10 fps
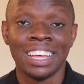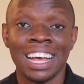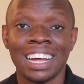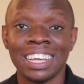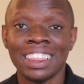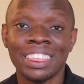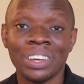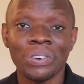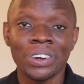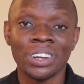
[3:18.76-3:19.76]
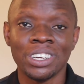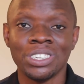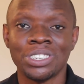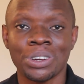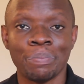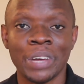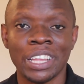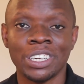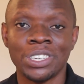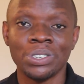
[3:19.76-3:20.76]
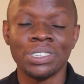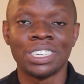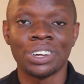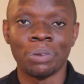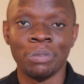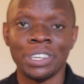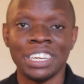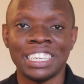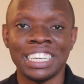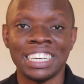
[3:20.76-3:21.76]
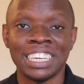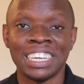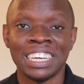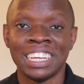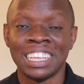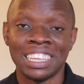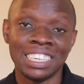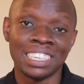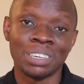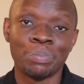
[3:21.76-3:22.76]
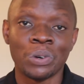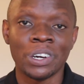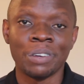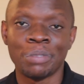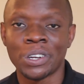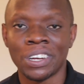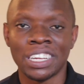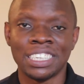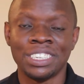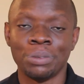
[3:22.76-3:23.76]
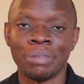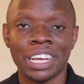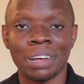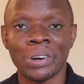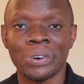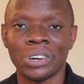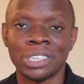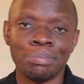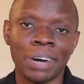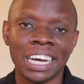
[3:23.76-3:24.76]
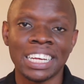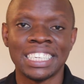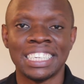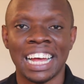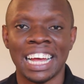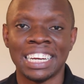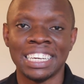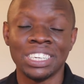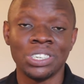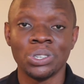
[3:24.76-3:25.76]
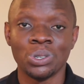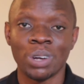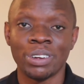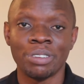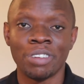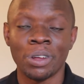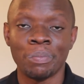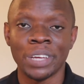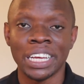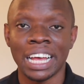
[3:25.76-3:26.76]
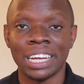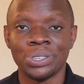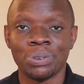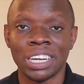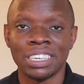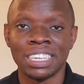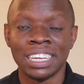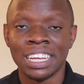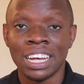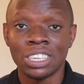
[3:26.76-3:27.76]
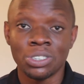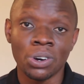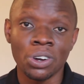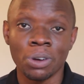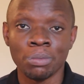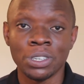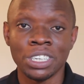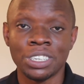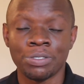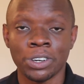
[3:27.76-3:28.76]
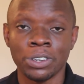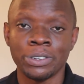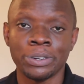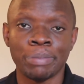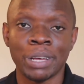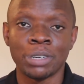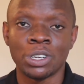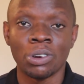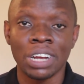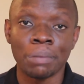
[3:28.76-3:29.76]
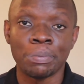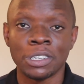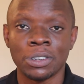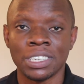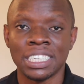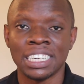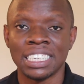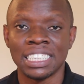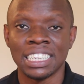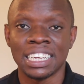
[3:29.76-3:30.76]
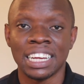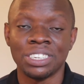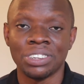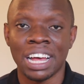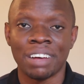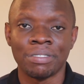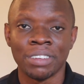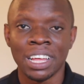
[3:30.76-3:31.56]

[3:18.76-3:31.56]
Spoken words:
Another thing we're going to use to compare the two is the community. This is important because you may come across bugs and issues while developing, and you want a strong community for you to be able to look up resources in case you have